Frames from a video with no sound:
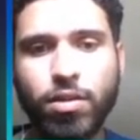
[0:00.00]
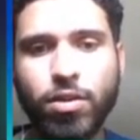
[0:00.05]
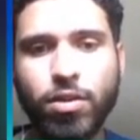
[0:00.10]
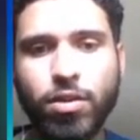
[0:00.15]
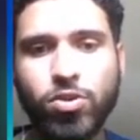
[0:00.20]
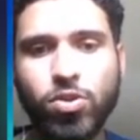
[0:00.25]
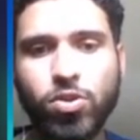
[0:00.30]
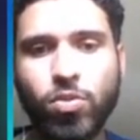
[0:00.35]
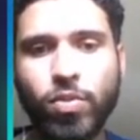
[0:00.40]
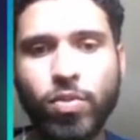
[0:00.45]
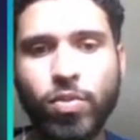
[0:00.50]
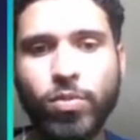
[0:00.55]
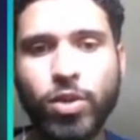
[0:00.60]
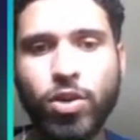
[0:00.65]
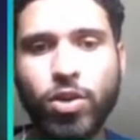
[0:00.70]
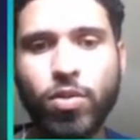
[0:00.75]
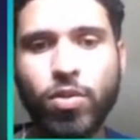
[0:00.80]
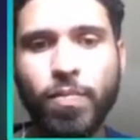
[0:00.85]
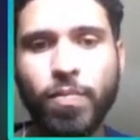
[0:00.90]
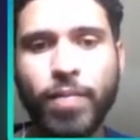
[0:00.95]
So when we
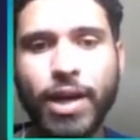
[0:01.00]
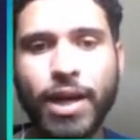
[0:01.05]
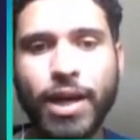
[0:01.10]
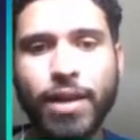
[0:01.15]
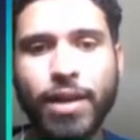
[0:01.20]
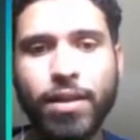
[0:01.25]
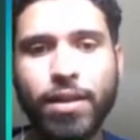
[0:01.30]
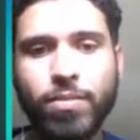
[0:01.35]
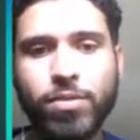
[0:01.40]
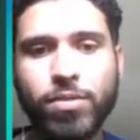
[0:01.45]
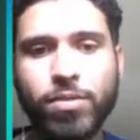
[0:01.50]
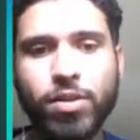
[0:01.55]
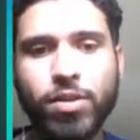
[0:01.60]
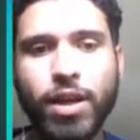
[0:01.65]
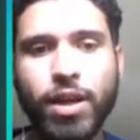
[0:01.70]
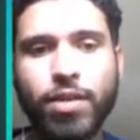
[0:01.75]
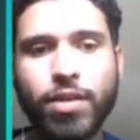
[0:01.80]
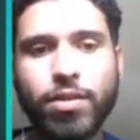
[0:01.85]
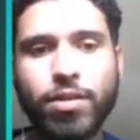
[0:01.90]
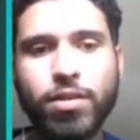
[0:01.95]
combine them
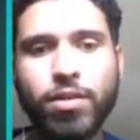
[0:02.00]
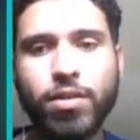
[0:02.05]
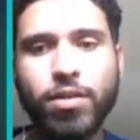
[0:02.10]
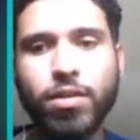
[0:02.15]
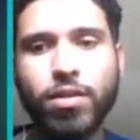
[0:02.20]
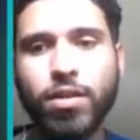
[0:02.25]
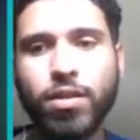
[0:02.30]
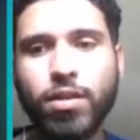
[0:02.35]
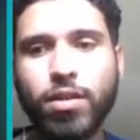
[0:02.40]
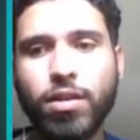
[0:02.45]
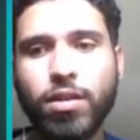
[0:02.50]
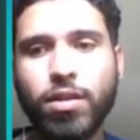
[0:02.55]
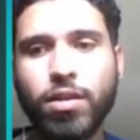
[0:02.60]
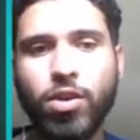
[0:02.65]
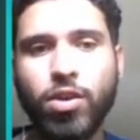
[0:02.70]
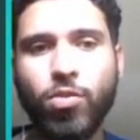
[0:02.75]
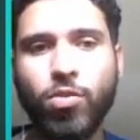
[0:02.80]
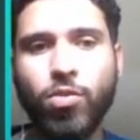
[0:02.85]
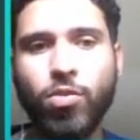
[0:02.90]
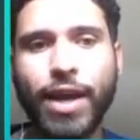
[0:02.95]
together,
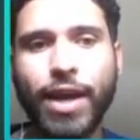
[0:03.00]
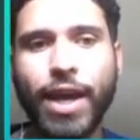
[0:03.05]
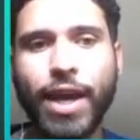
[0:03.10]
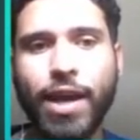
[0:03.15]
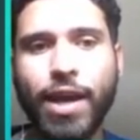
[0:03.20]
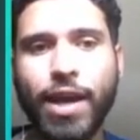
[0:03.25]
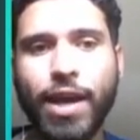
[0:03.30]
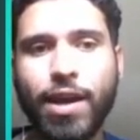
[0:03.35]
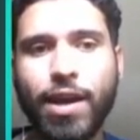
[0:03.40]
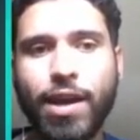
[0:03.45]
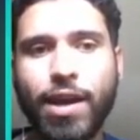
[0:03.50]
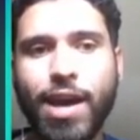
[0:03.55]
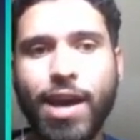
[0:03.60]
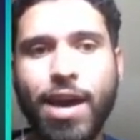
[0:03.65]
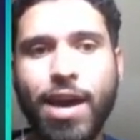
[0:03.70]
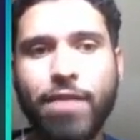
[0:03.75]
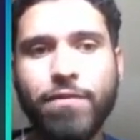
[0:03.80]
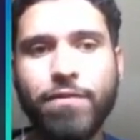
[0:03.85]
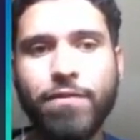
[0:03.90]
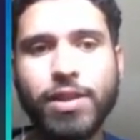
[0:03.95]
we
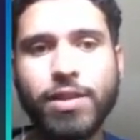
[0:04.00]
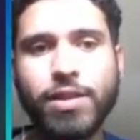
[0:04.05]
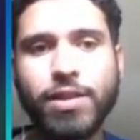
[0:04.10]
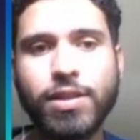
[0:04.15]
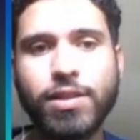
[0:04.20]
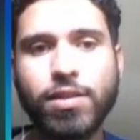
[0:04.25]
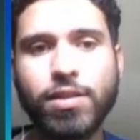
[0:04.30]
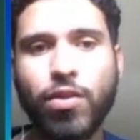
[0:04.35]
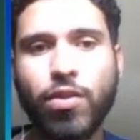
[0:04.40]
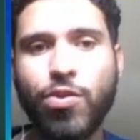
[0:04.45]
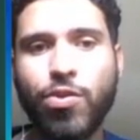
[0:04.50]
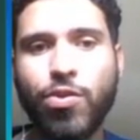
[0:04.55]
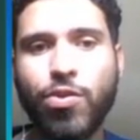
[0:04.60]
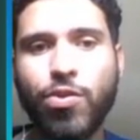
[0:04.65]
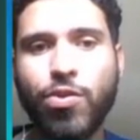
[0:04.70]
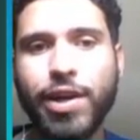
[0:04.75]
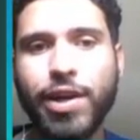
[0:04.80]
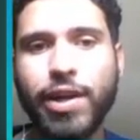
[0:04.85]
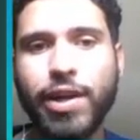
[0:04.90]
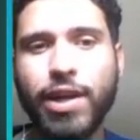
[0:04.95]
have this
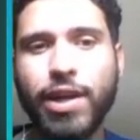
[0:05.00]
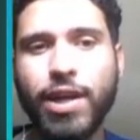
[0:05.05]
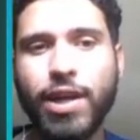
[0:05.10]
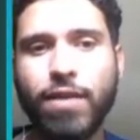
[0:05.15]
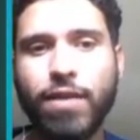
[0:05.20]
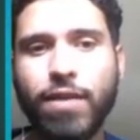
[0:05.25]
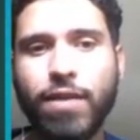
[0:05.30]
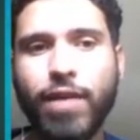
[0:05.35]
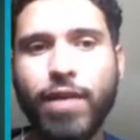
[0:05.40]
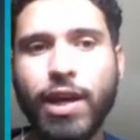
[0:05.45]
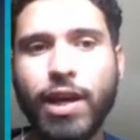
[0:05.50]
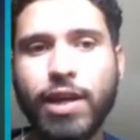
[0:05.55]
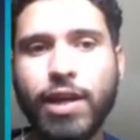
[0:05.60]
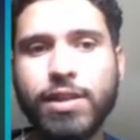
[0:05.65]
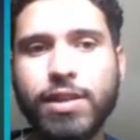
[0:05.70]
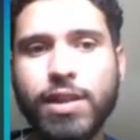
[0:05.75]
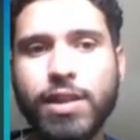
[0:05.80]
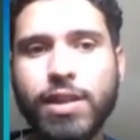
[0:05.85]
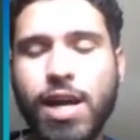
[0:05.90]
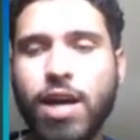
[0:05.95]
3D
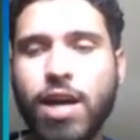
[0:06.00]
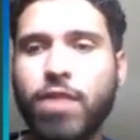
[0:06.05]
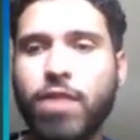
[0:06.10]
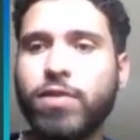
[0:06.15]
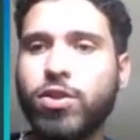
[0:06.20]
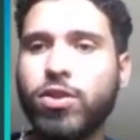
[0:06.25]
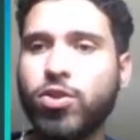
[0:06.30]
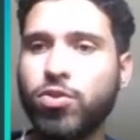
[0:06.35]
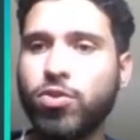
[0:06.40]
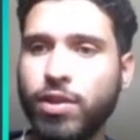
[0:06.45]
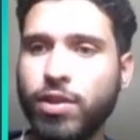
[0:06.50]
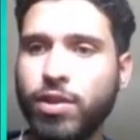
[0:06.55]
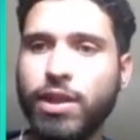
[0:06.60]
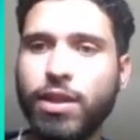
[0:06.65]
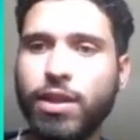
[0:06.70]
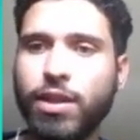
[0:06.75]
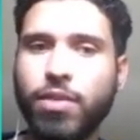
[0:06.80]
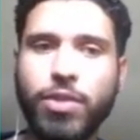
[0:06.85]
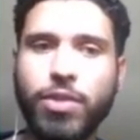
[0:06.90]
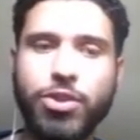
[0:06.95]
effect out of a 2D
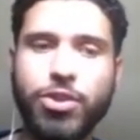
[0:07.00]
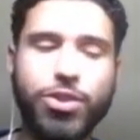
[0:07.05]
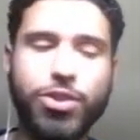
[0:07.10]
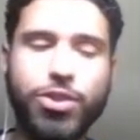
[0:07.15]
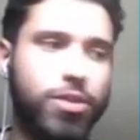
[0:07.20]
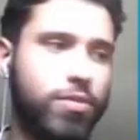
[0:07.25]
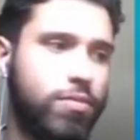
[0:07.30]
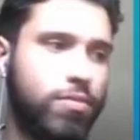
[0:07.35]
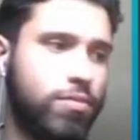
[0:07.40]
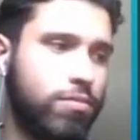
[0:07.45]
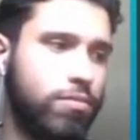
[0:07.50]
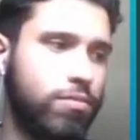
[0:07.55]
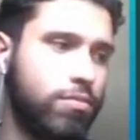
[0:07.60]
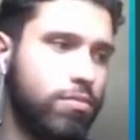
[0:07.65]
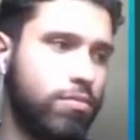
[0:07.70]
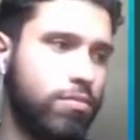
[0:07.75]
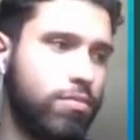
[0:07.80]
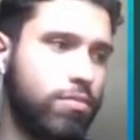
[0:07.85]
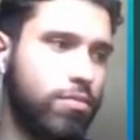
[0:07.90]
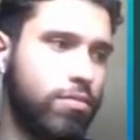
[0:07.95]
image.
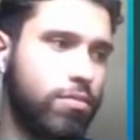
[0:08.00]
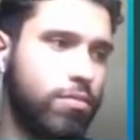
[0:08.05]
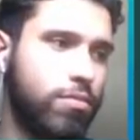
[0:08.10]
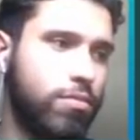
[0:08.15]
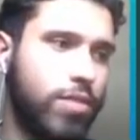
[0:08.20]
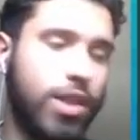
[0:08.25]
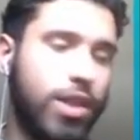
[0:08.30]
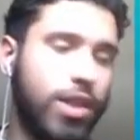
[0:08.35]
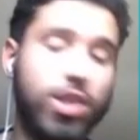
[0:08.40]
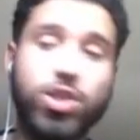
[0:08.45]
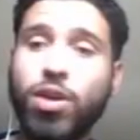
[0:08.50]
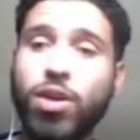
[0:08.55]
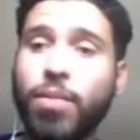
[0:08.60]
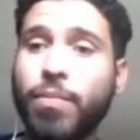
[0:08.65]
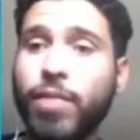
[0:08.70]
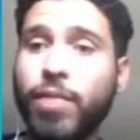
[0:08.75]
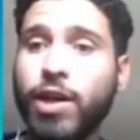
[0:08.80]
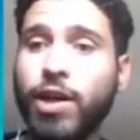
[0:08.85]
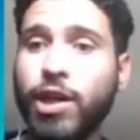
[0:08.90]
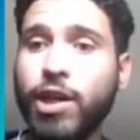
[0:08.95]
It's not
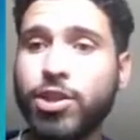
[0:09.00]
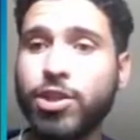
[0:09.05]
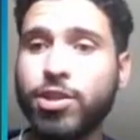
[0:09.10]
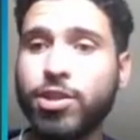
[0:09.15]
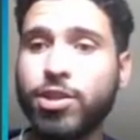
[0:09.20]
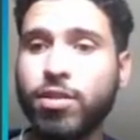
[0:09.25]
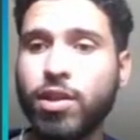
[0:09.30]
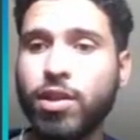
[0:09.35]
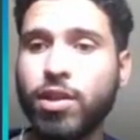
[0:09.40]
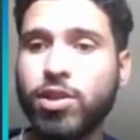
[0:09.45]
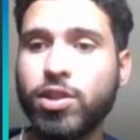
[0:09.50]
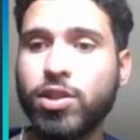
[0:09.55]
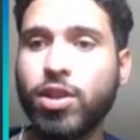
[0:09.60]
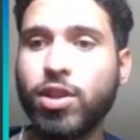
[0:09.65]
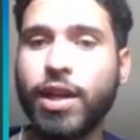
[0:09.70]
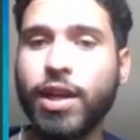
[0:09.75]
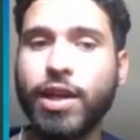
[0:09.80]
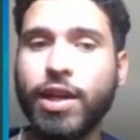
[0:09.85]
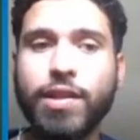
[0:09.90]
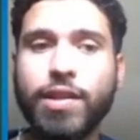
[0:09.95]
much, it's
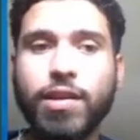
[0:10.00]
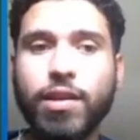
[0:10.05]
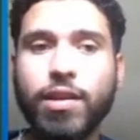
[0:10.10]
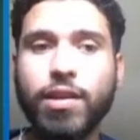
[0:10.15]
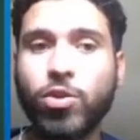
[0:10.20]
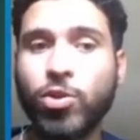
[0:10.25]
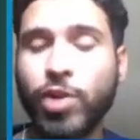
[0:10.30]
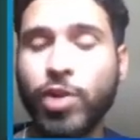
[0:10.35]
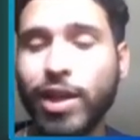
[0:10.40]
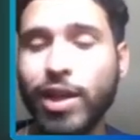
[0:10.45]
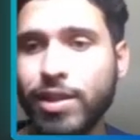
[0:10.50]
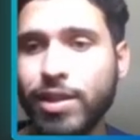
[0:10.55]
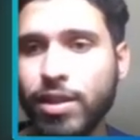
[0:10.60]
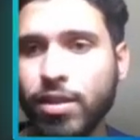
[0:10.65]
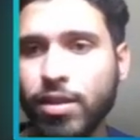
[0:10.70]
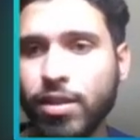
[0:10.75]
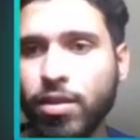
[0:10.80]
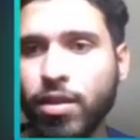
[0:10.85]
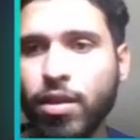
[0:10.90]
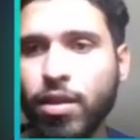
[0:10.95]
not anything
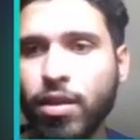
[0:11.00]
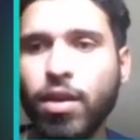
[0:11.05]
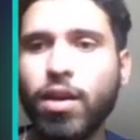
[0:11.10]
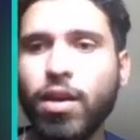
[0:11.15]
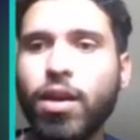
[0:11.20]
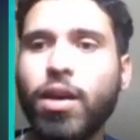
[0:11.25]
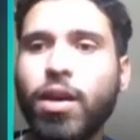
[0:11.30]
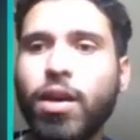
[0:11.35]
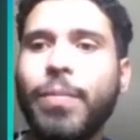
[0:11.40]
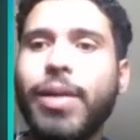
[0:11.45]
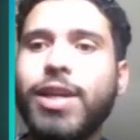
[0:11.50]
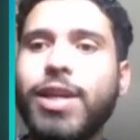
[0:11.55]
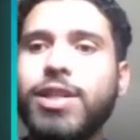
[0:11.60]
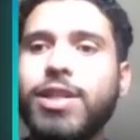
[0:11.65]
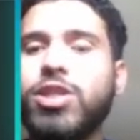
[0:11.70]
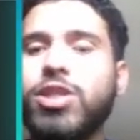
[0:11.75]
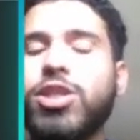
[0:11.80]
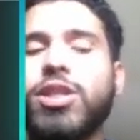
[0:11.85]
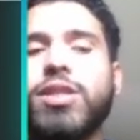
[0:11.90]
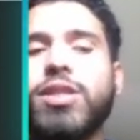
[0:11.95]
crazy, but it's
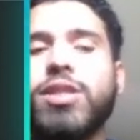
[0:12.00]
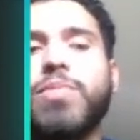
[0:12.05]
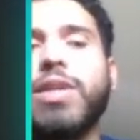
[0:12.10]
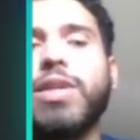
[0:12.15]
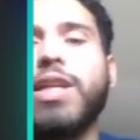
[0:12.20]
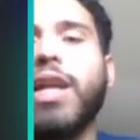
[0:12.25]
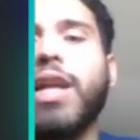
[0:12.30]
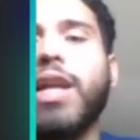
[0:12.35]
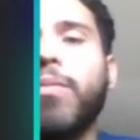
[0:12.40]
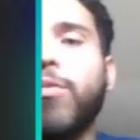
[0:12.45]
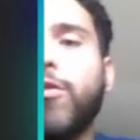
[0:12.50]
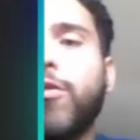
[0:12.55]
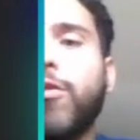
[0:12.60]
just being able